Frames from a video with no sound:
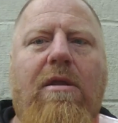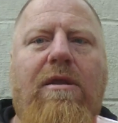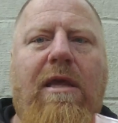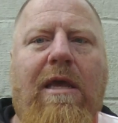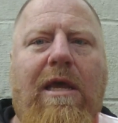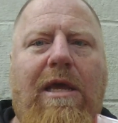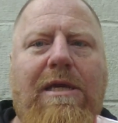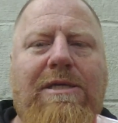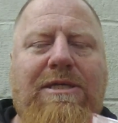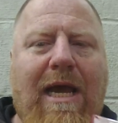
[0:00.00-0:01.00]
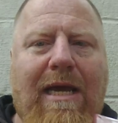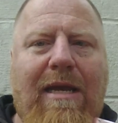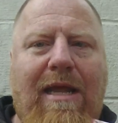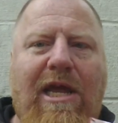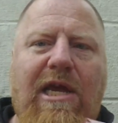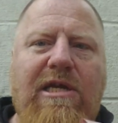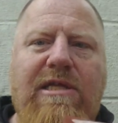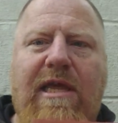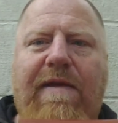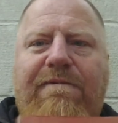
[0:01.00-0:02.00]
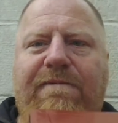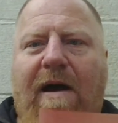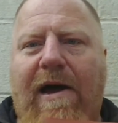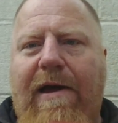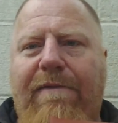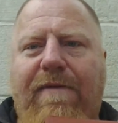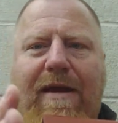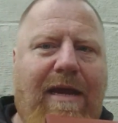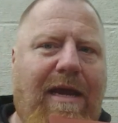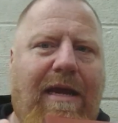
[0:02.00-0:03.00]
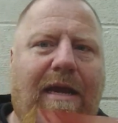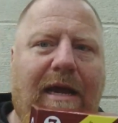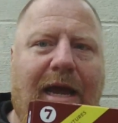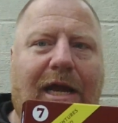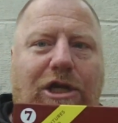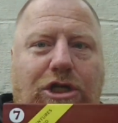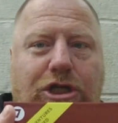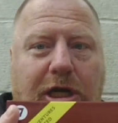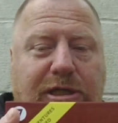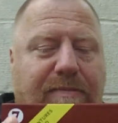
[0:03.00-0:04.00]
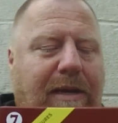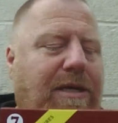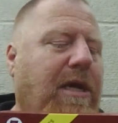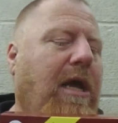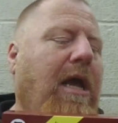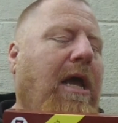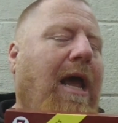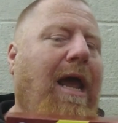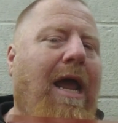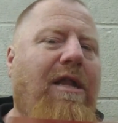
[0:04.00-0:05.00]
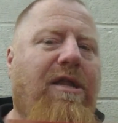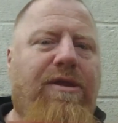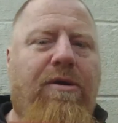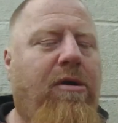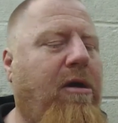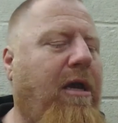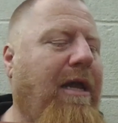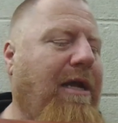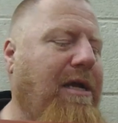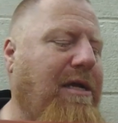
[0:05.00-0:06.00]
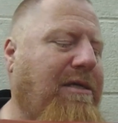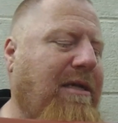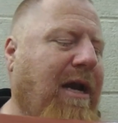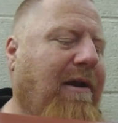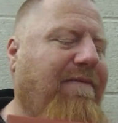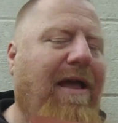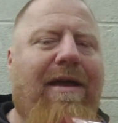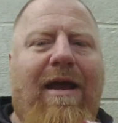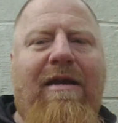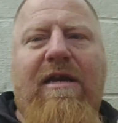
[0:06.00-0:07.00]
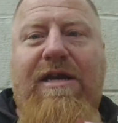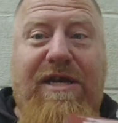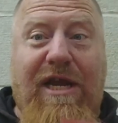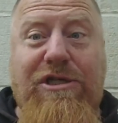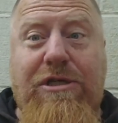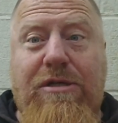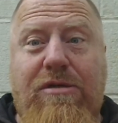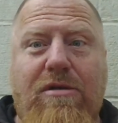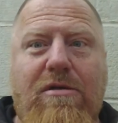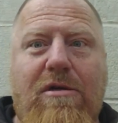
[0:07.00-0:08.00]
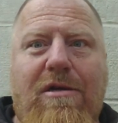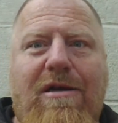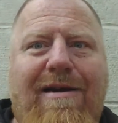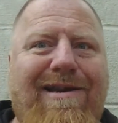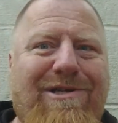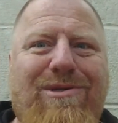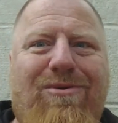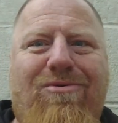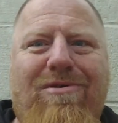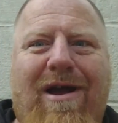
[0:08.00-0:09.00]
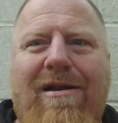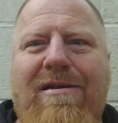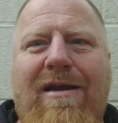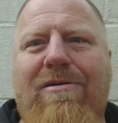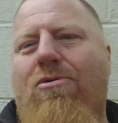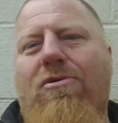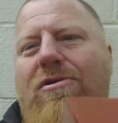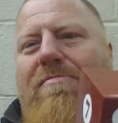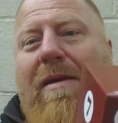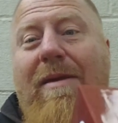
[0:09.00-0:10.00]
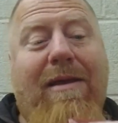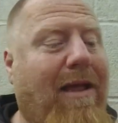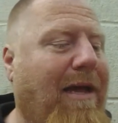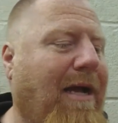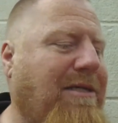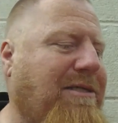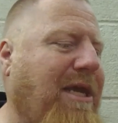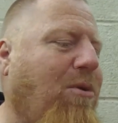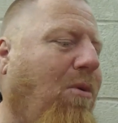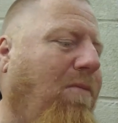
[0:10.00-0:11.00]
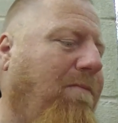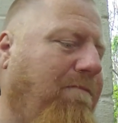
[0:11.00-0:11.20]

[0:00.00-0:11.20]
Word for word: The second is the five E adjustment. And the third is kind of like an addition, additional content, or maybe like a sequel.